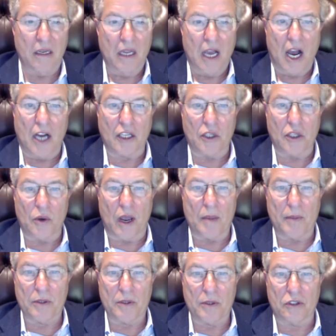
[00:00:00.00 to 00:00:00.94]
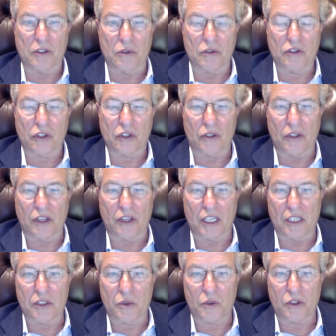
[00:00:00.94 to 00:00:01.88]
Are you able to do certain
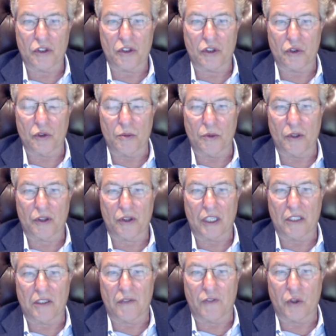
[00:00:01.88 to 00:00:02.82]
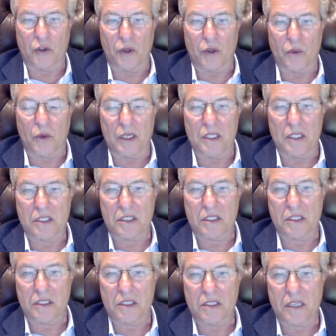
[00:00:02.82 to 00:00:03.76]
things with Zoom, with interviewing
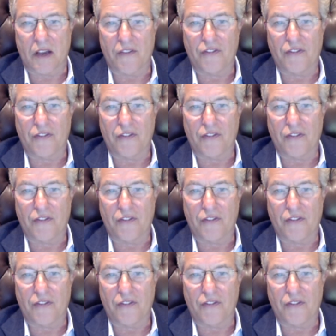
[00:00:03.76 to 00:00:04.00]
witnesses and stuff?